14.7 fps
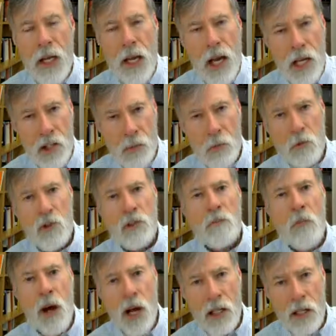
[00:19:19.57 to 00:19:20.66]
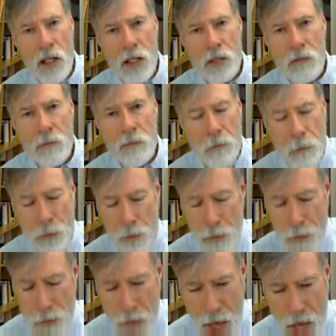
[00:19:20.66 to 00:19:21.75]
experts in modeling,
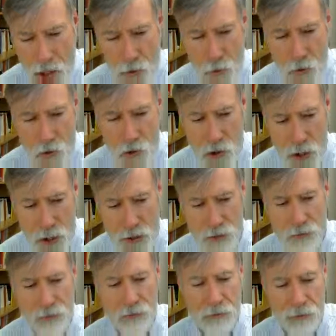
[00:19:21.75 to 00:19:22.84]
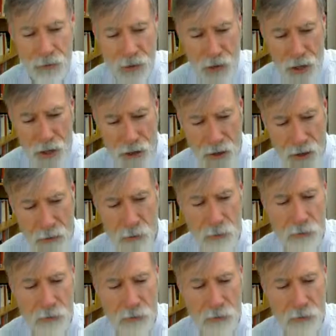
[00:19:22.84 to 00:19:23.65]
experts in the